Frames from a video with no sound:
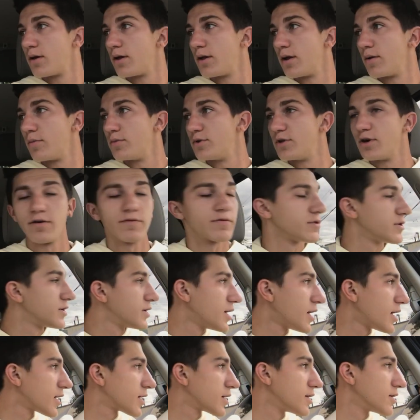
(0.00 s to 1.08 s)
And I'm definitely
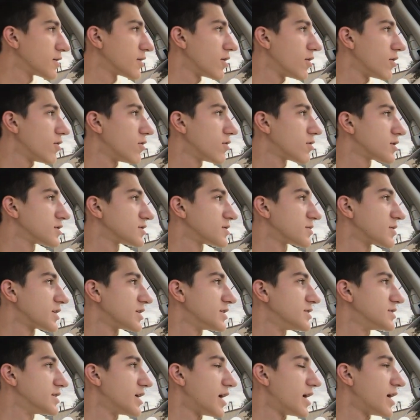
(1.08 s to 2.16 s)
not gonna go because I'm
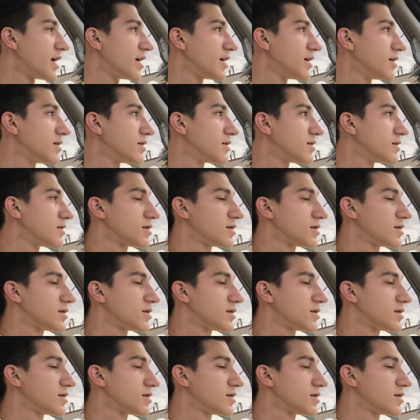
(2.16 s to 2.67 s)
gonna die.